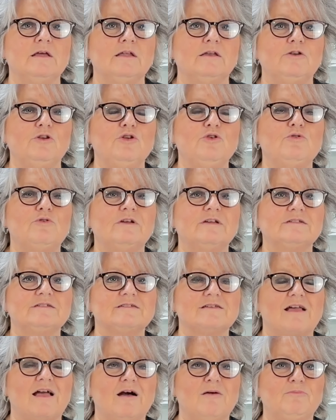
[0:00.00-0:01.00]
nuke us
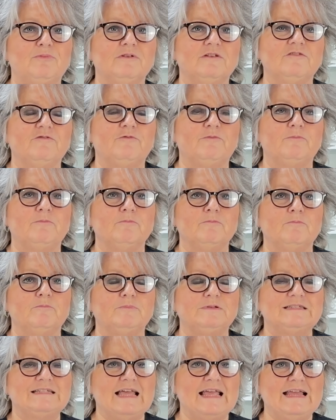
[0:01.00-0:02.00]
a couple of
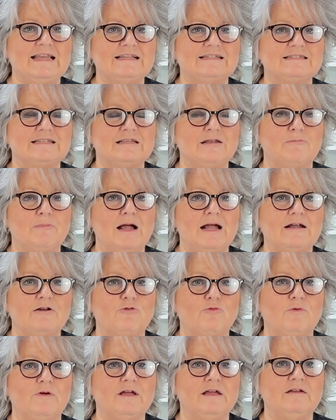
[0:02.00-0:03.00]
potatoes in the
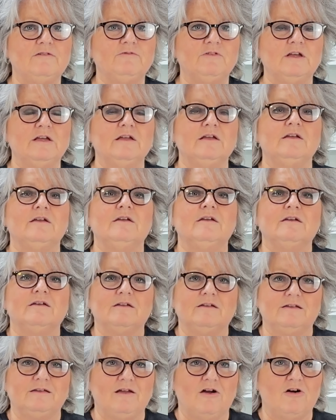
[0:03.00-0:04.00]
microwave.
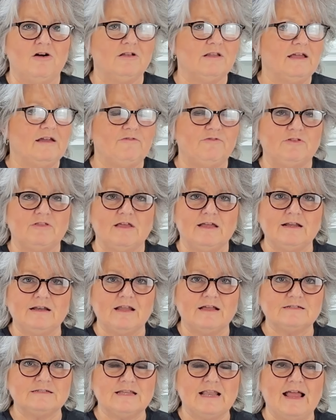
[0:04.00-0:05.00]
Y'all, everything
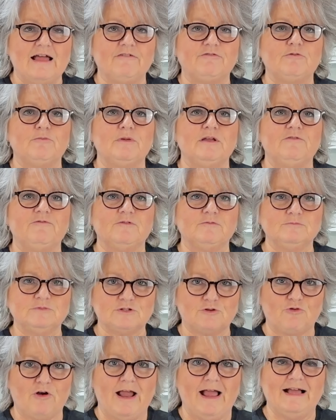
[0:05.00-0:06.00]
doesn't have to be from
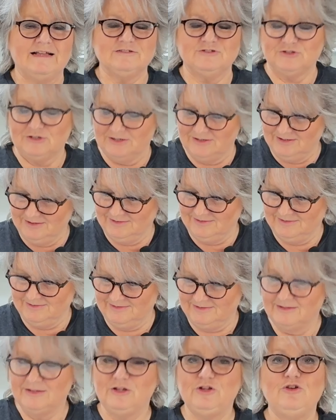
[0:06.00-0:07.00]
scratch.
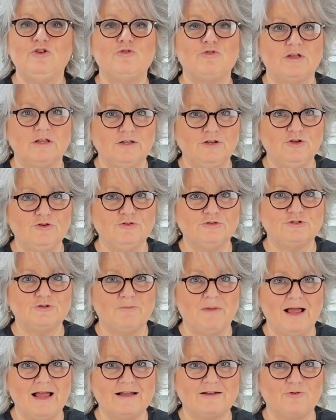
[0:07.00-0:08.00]
You can use your
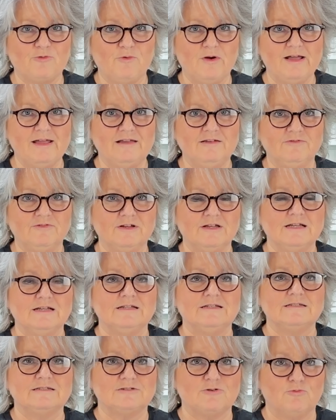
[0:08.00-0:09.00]
microwave.
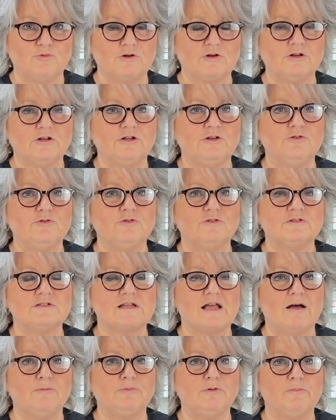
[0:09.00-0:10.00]
So we're going to do us a
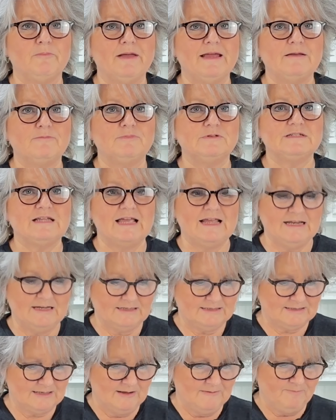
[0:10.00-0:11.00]
couple of baked
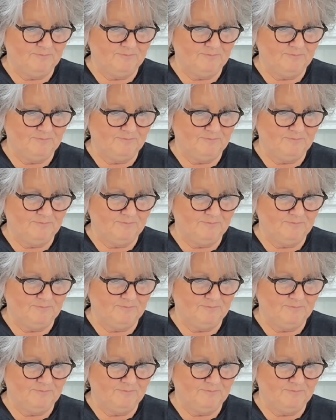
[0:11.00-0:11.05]
potatoes,